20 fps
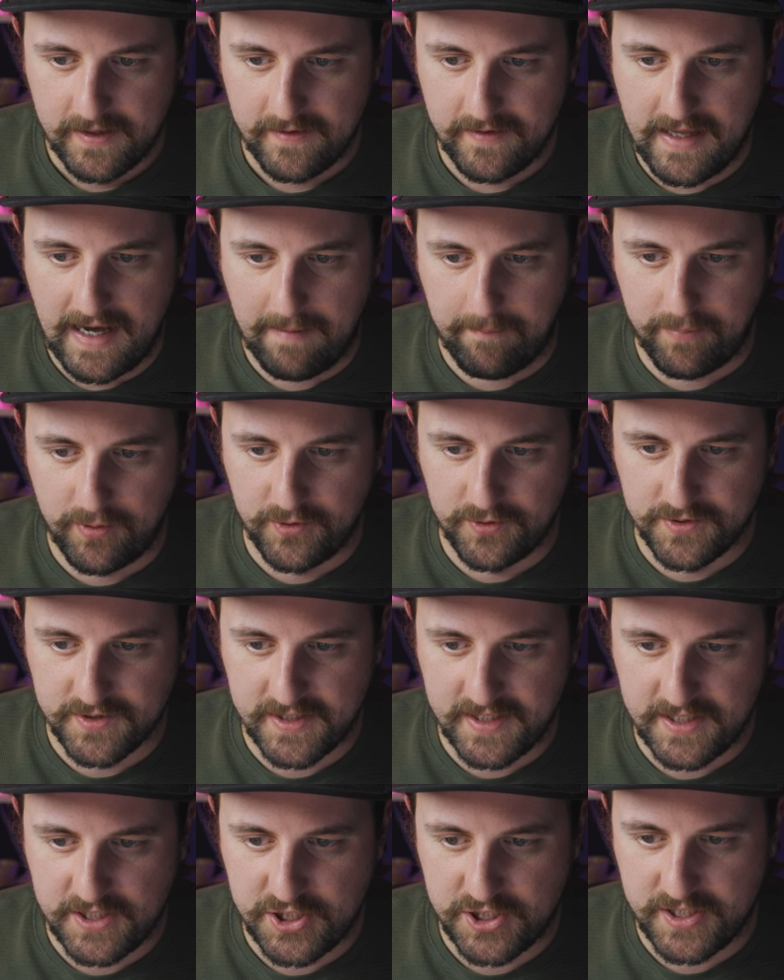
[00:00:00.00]
that pulls
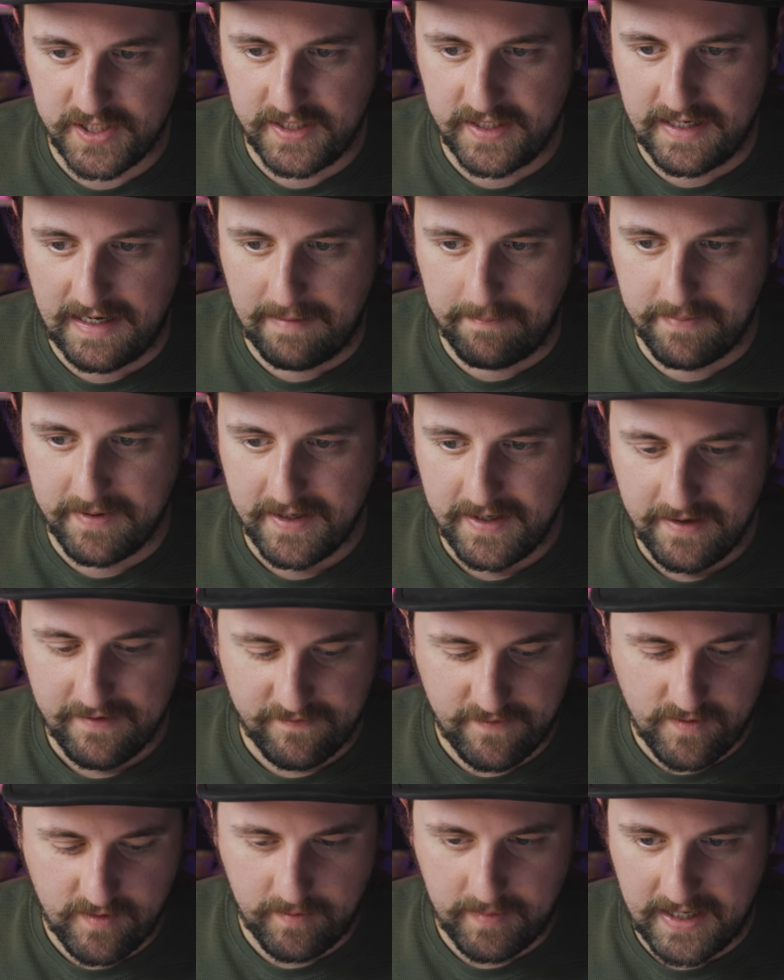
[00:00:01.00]
this sheet up
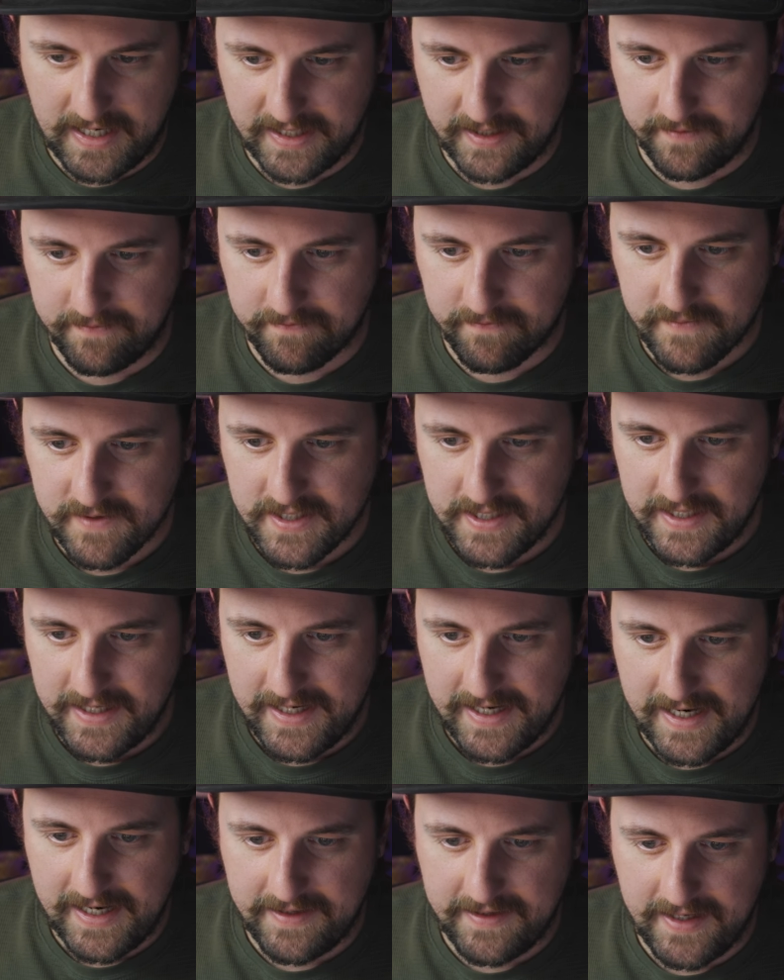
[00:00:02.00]
from the bottom,
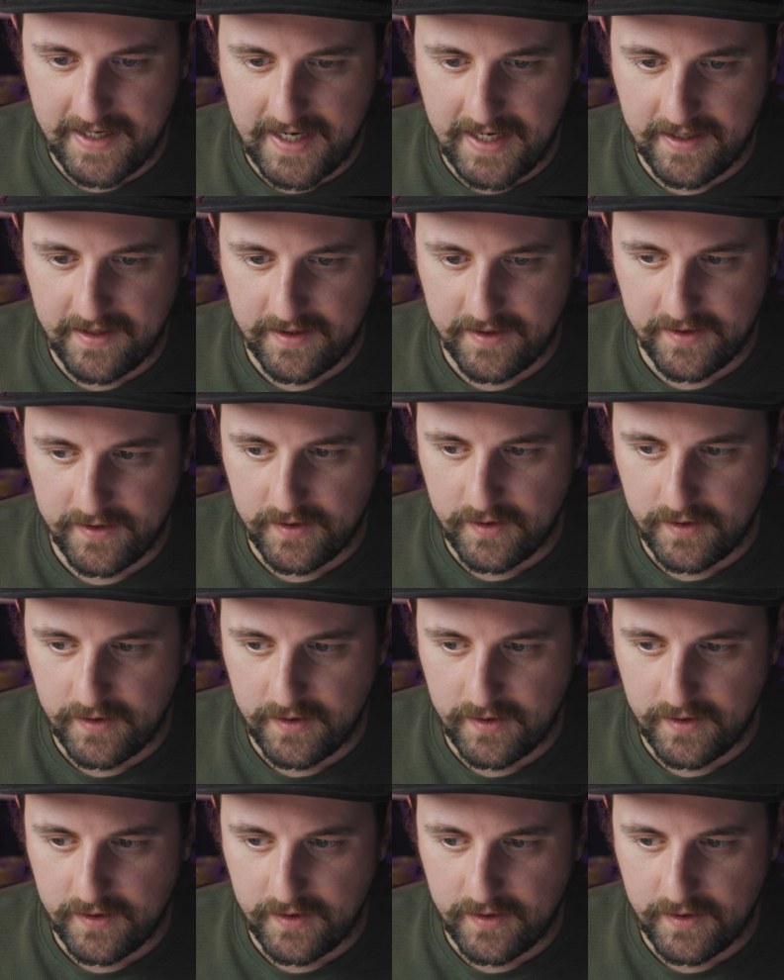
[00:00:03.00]
and then